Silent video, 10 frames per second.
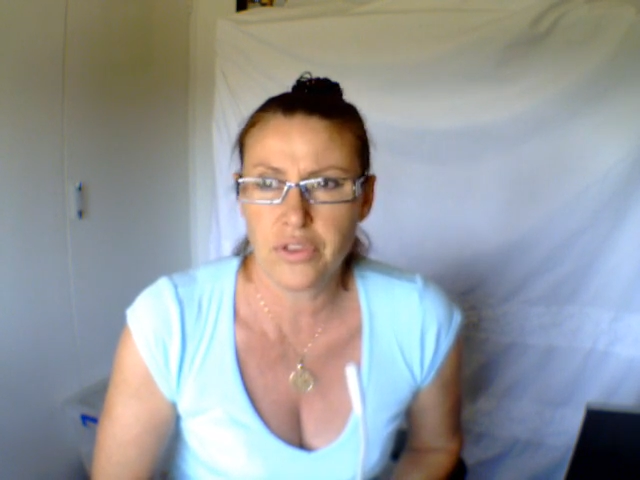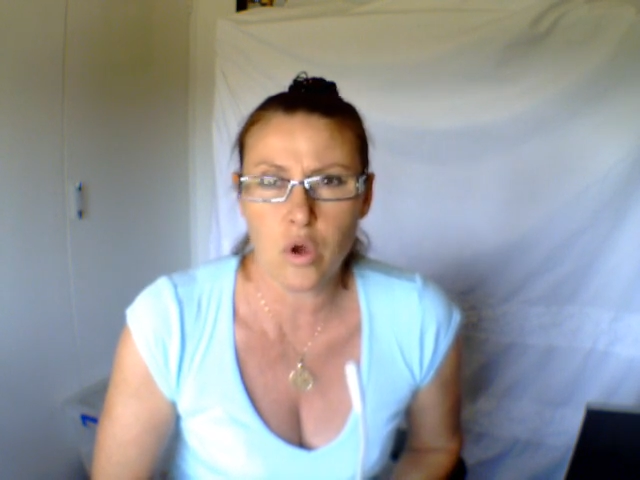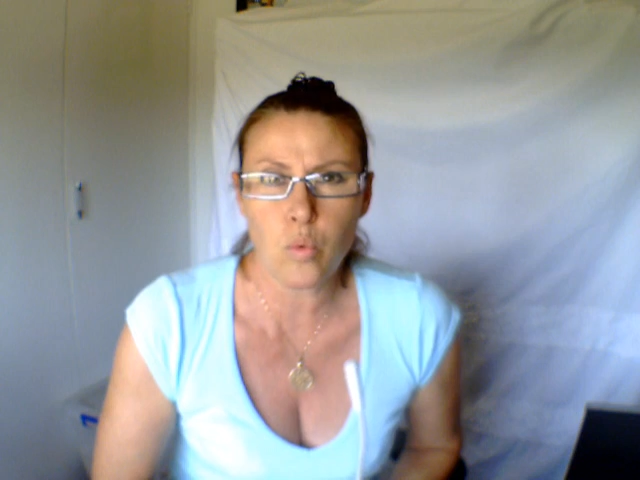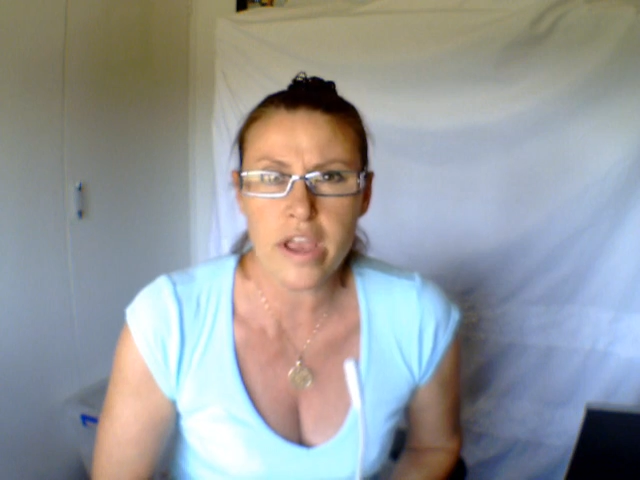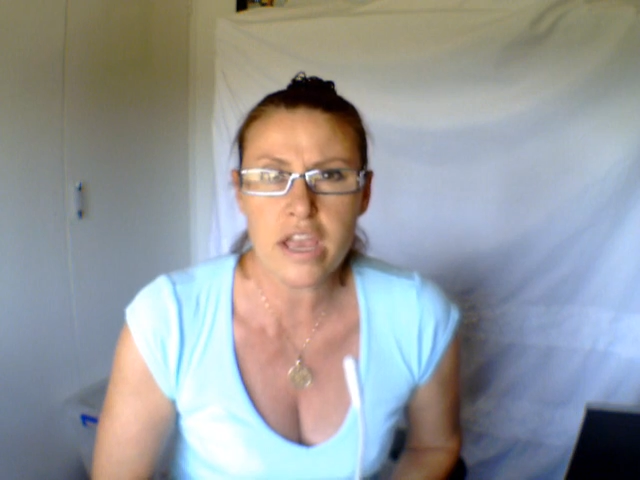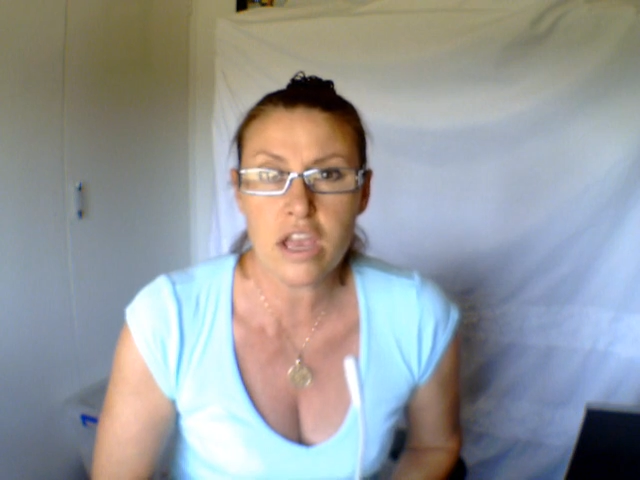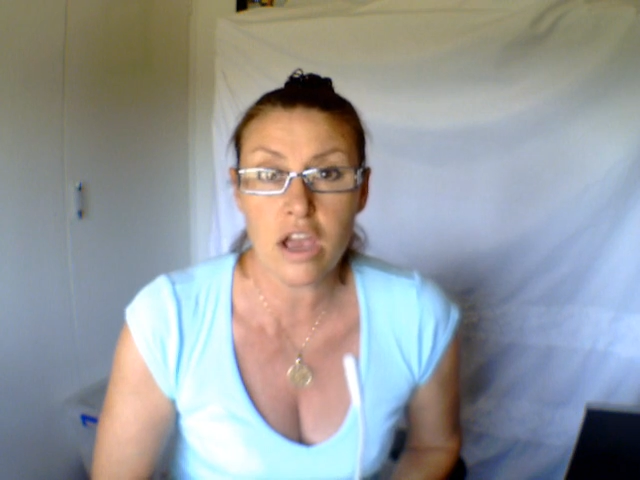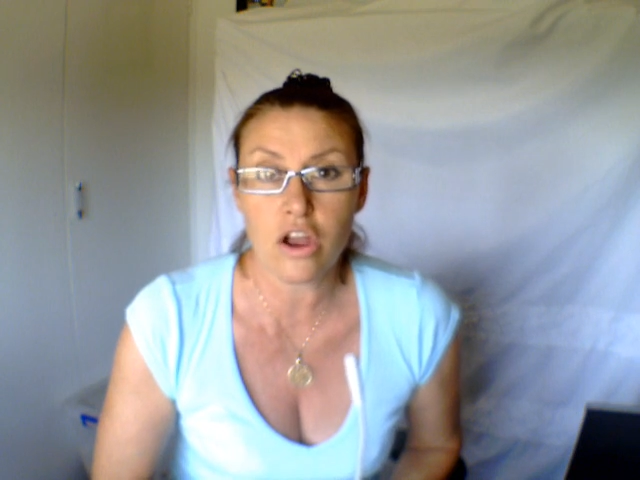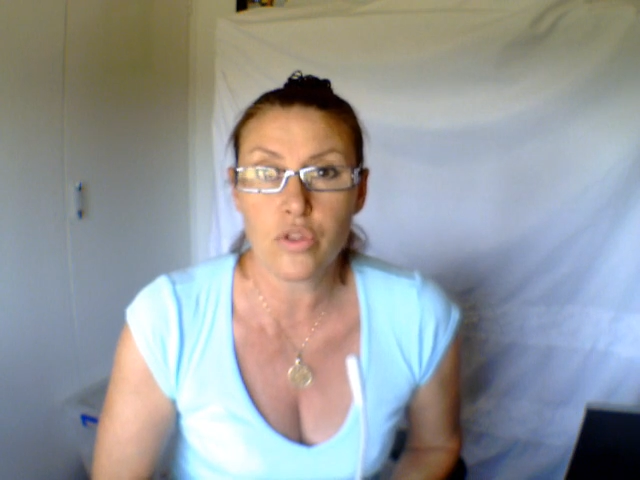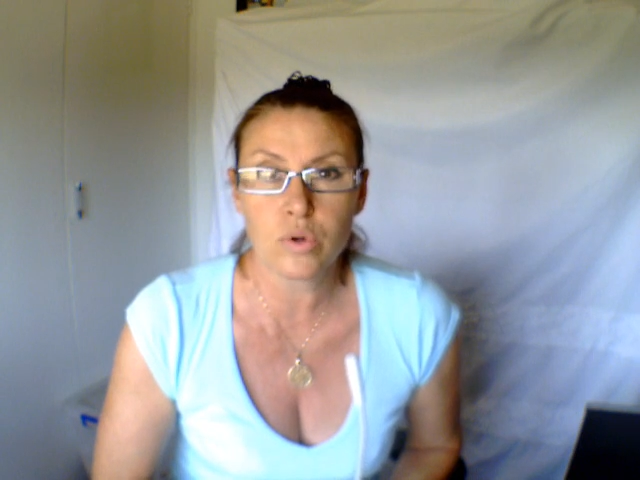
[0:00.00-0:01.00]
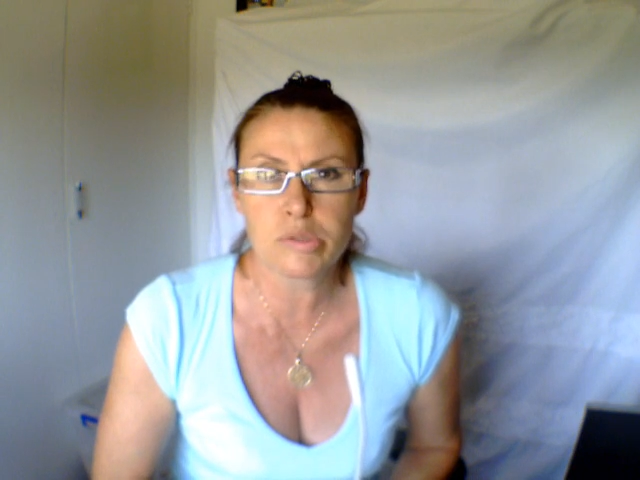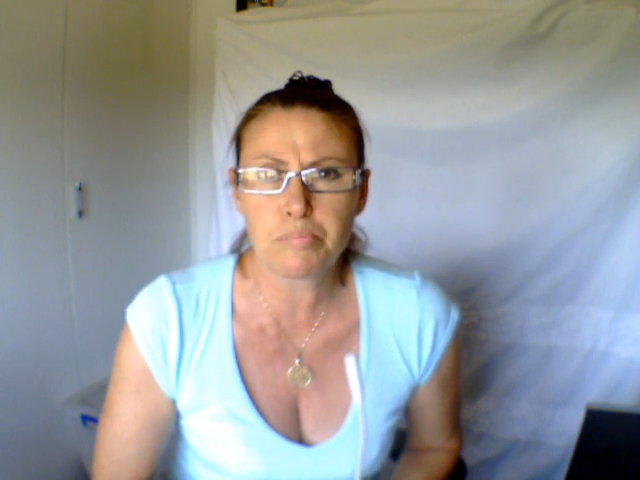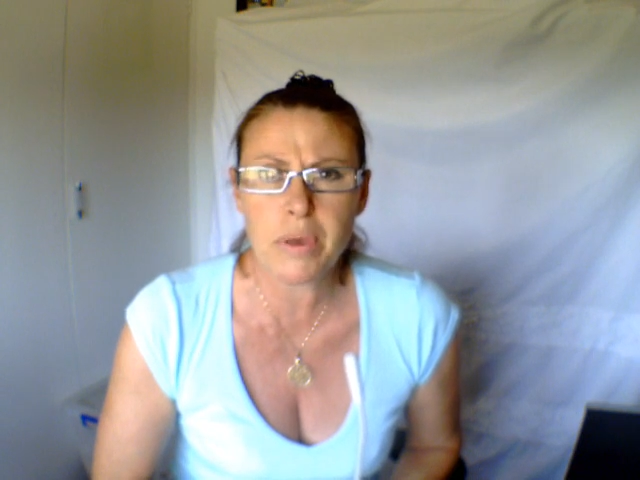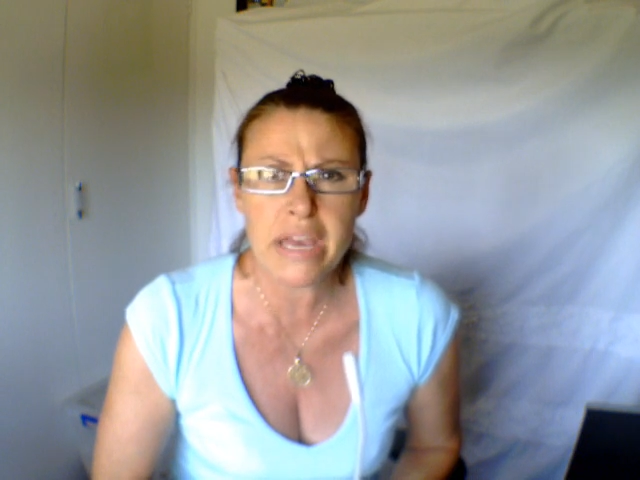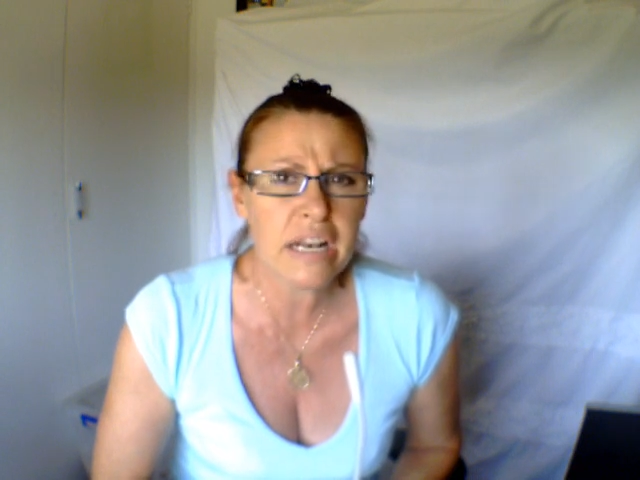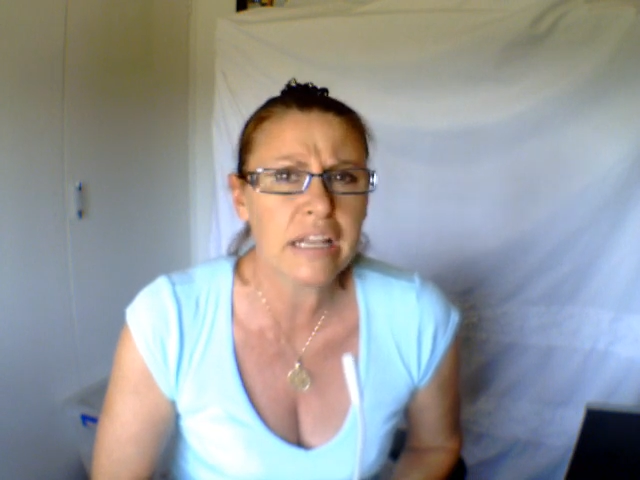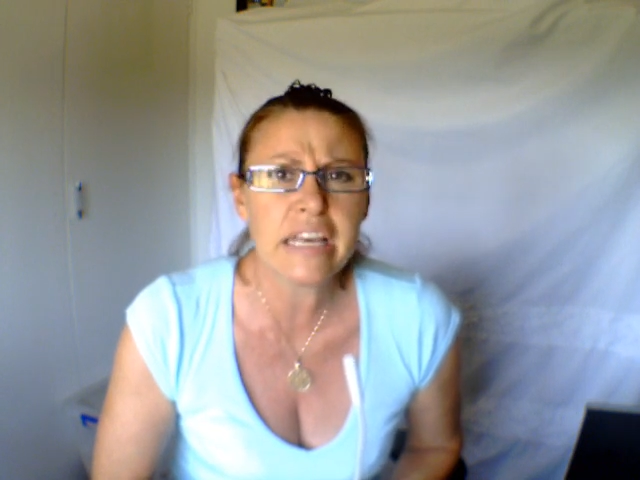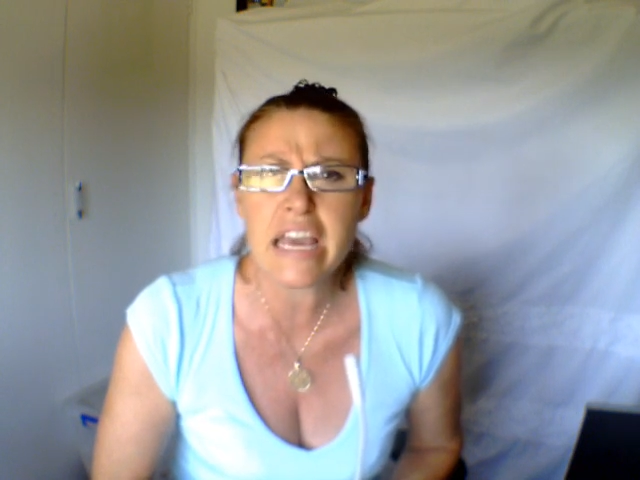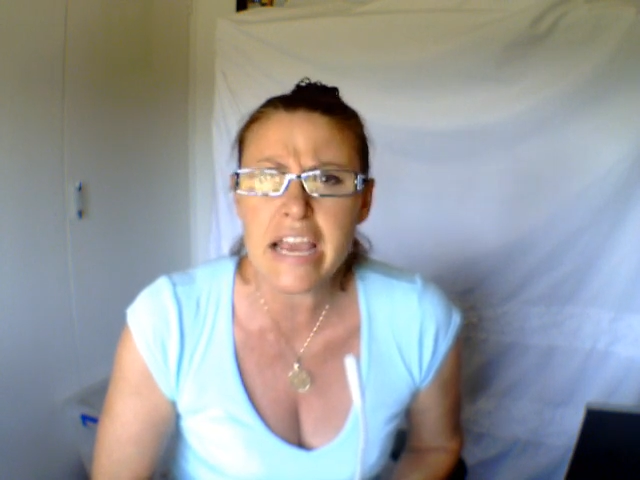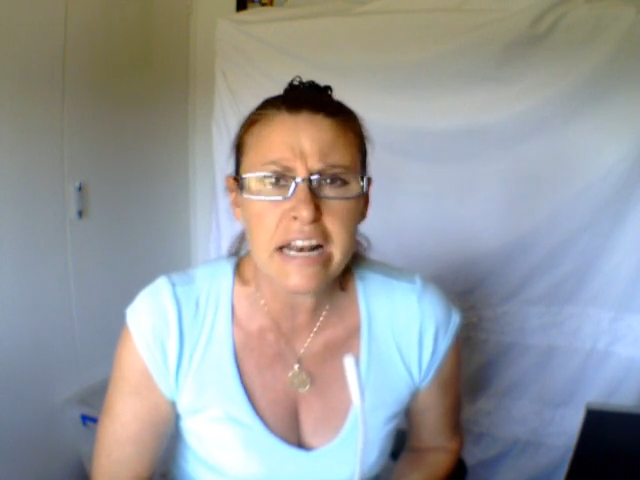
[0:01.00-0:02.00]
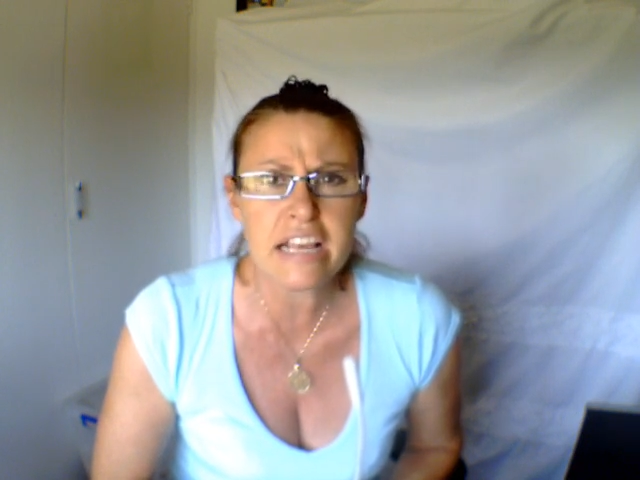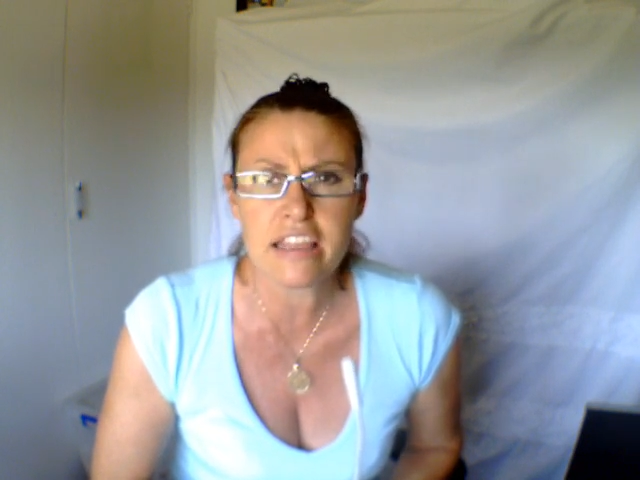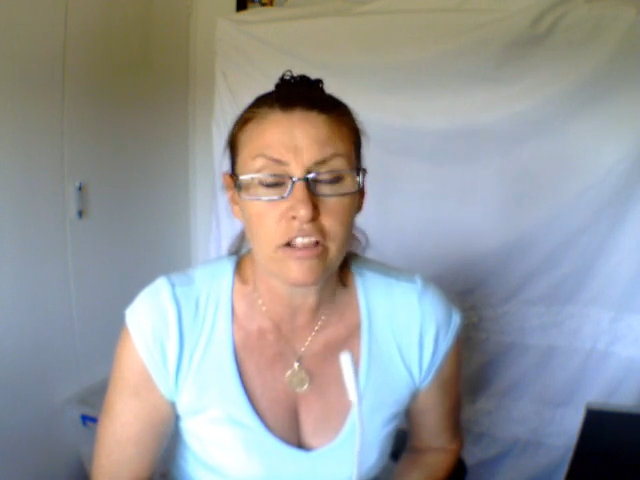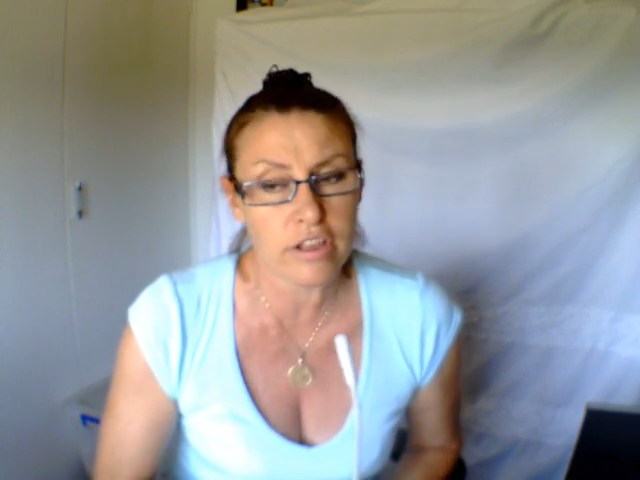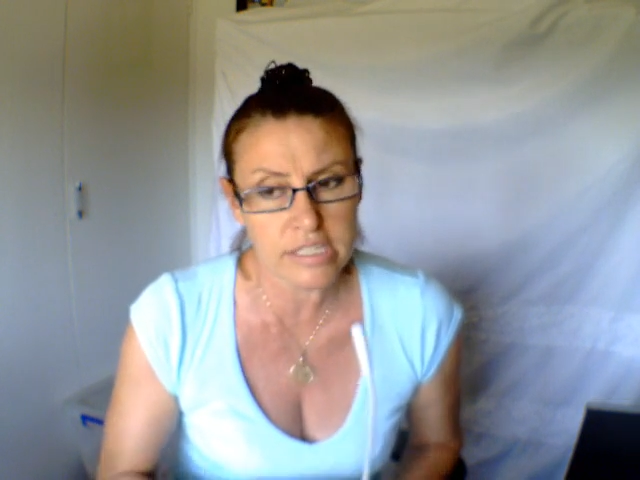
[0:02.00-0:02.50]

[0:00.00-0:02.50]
a week ago there was barely anything.